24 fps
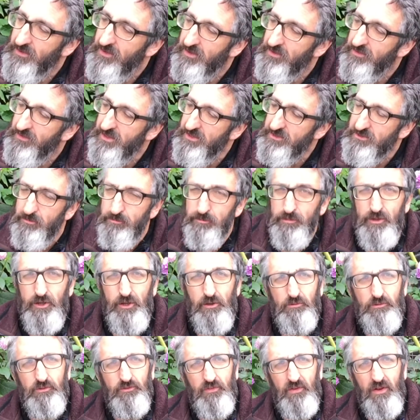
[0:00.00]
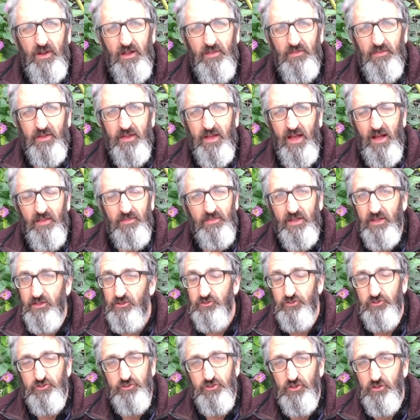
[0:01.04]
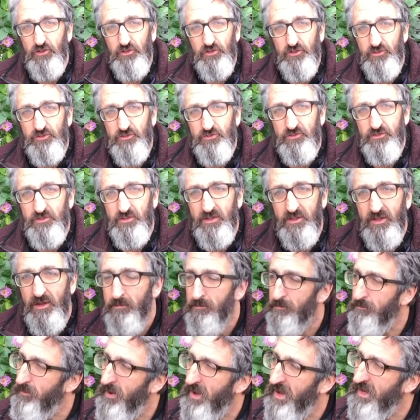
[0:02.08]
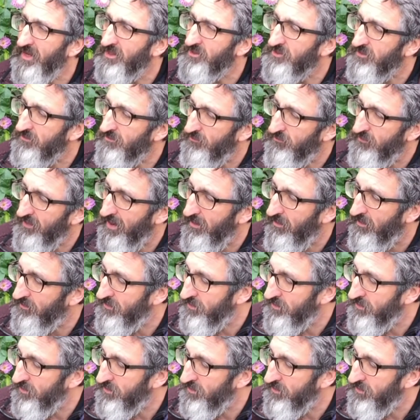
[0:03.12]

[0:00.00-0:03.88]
These are beautiful, aren't they? And they're just an amazing flower.